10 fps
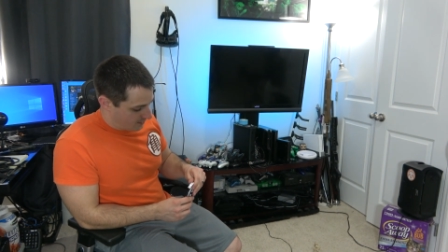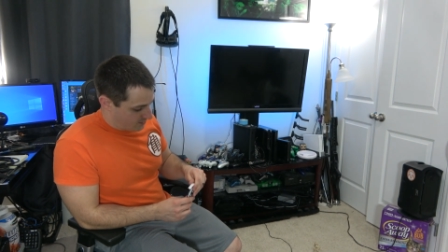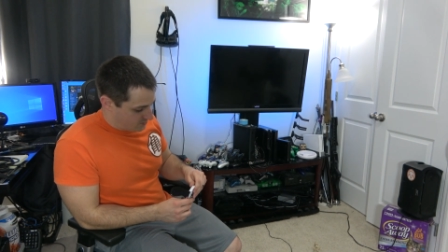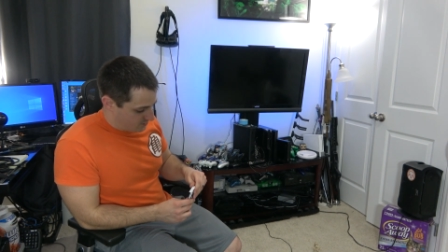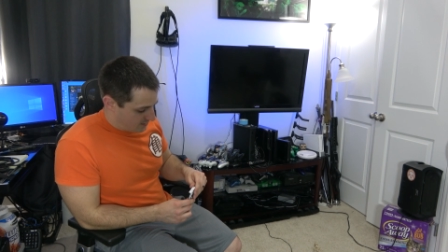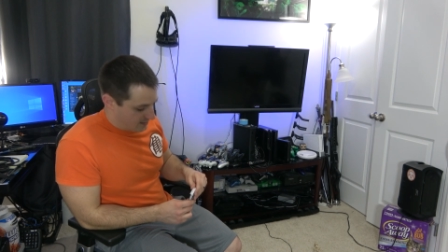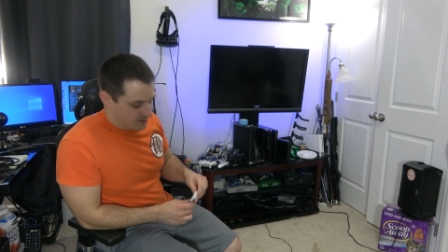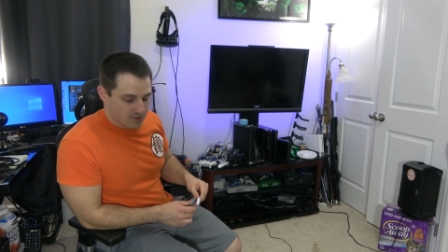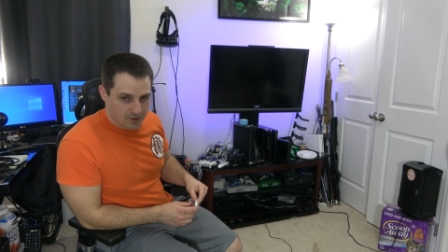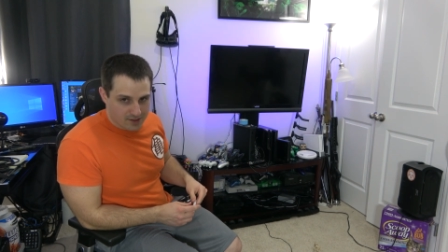Because you
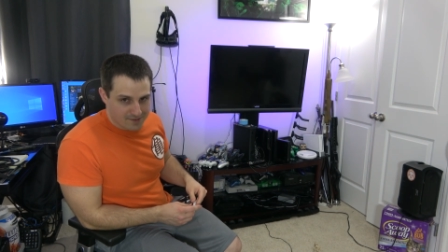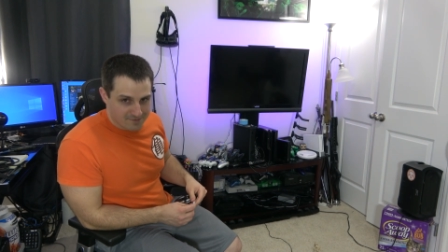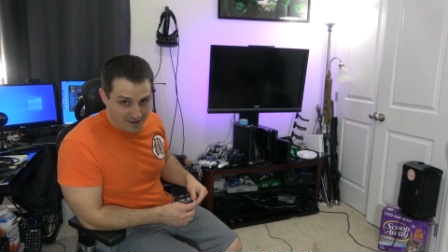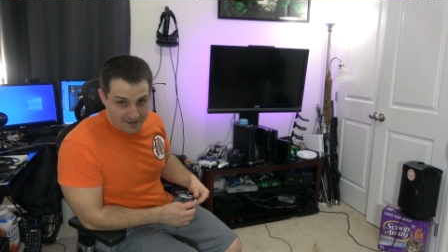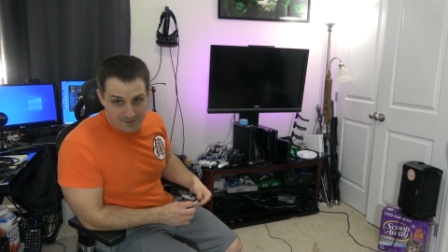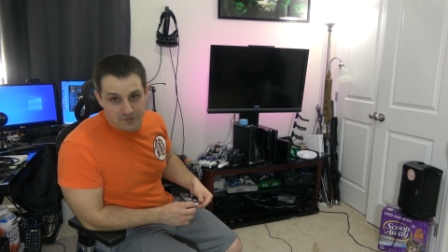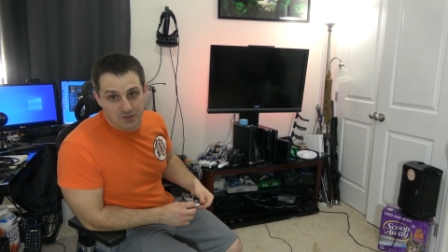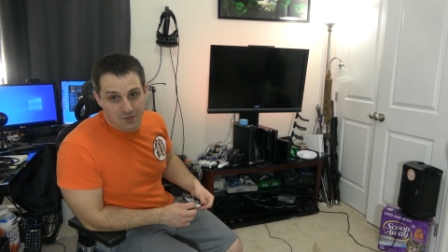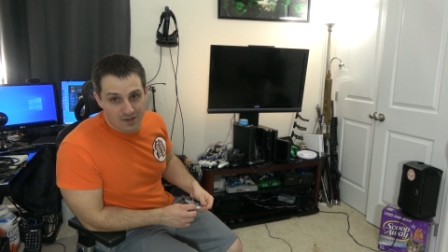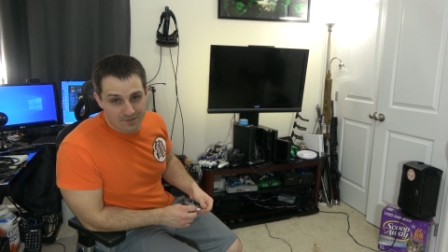can't hook up 5 volt to
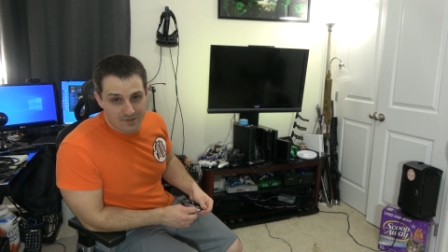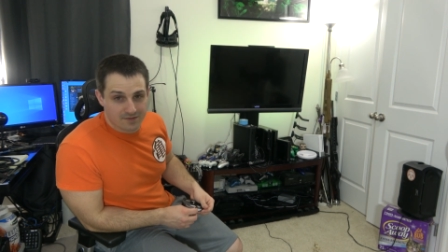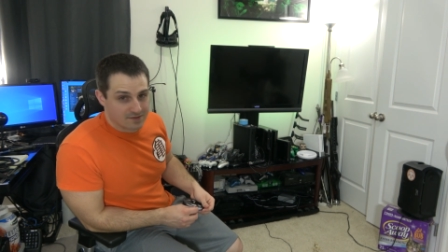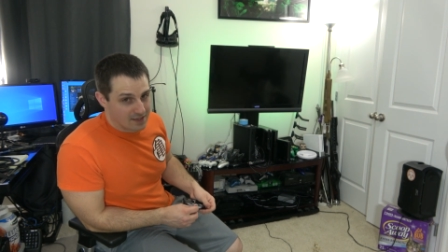12 volt.